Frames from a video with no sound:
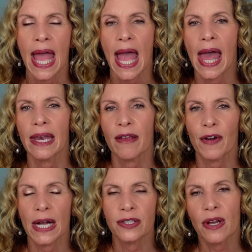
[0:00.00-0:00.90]
And if
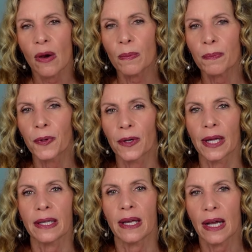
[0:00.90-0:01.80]
I don't
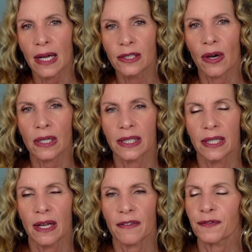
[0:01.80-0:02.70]
put a dark
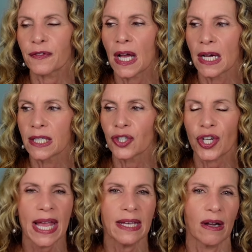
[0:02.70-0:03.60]
enough uh,
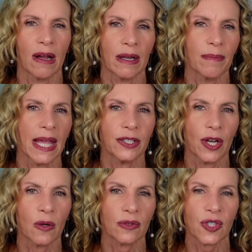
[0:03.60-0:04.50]
shade on them, they
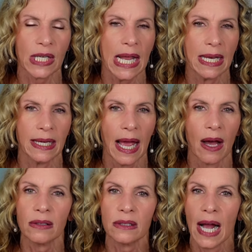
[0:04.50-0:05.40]
don't stand
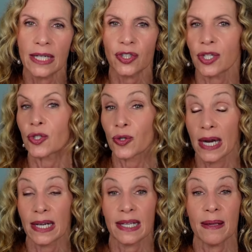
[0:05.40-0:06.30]
out. I just try
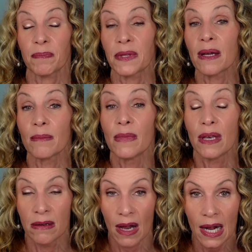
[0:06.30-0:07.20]
to keep them
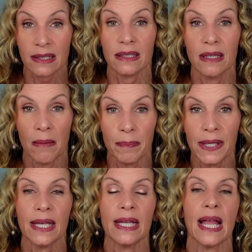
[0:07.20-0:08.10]
not
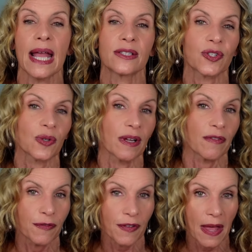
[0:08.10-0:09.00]
clumpy and sort of
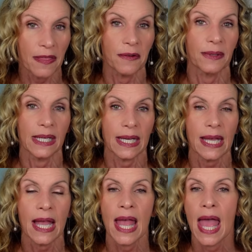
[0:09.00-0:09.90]
feathery
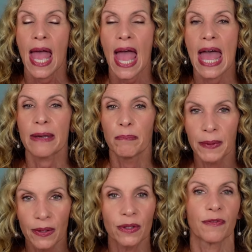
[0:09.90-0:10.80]
and
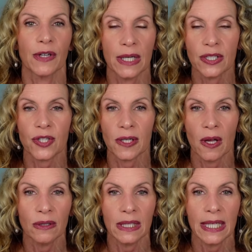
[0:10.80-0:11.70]
build very
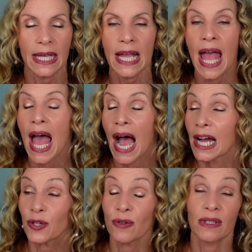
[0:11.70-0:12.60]
slowly. I
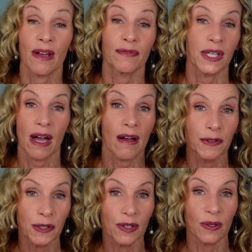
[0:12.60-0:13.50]
do love the
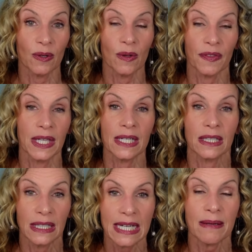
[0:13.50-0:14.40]
CoverGirl, the
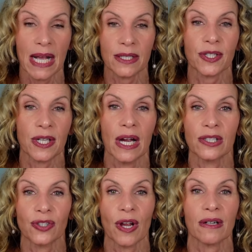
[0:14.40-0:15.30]
clean mascara I
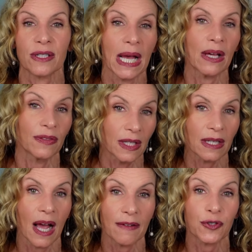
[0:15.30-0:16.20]
talked about in the
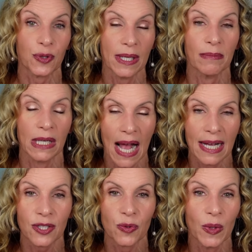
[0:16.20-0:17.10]
live stream
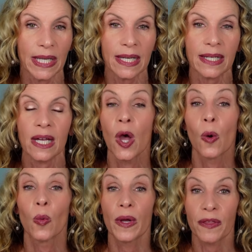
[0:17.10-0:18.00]
last week
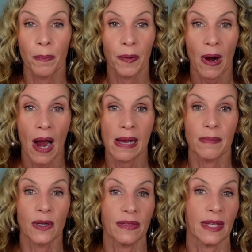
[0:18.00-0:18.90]
with a
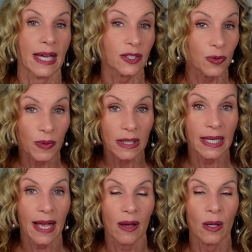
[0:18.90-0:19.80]
primer. That's really
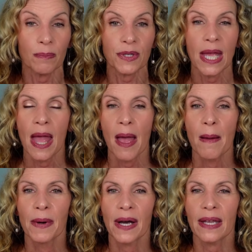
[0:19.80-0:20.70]
helped.
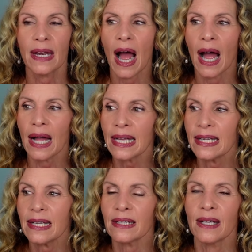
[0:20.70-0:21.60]
But
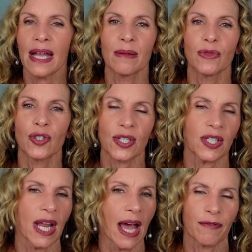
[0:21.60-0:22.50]
I am just
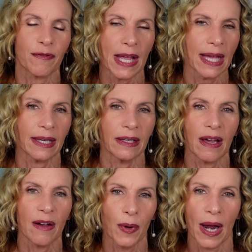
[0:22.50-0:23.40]
not a fan
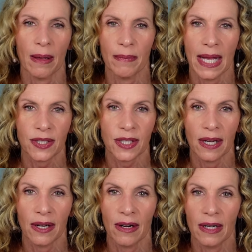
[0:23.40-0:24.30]
of brown
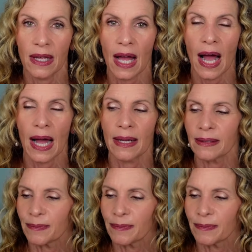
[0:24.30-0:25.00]
mascara. I